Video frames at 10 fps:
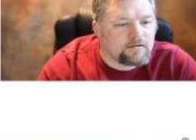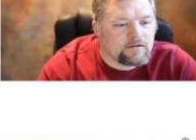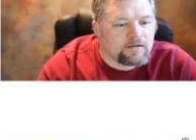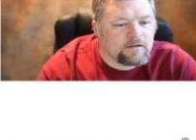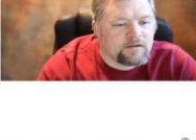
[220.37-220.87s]

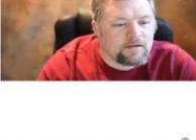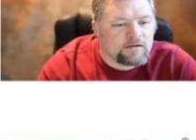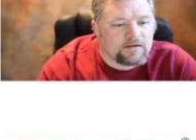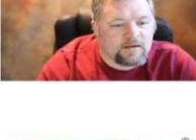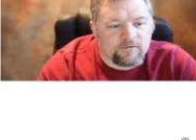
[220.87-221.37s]
This 3
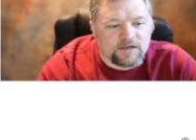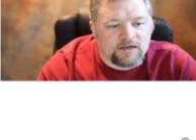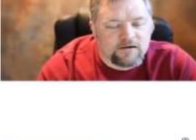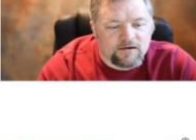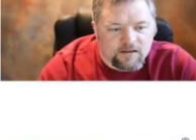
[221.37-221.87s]
is the power
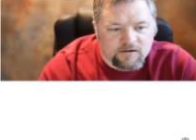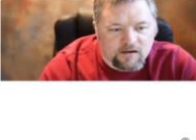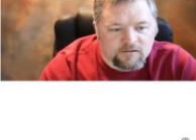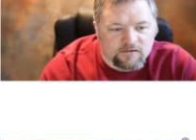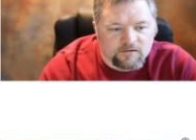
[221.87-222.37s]
of 4.
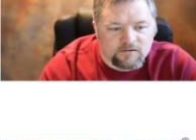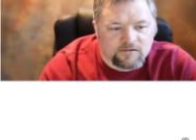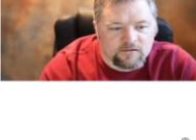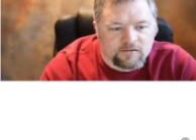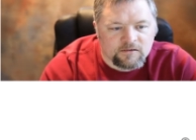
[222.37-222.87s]
This one's to the
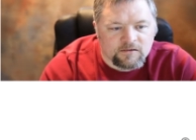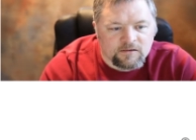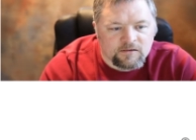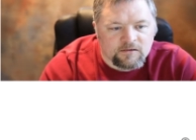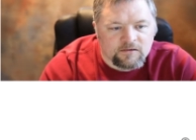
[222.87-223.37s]
power of
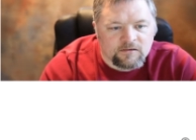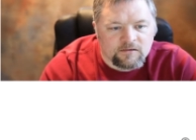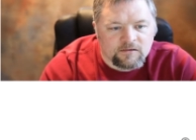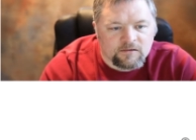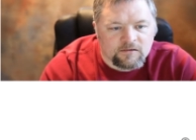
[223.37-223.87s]
5.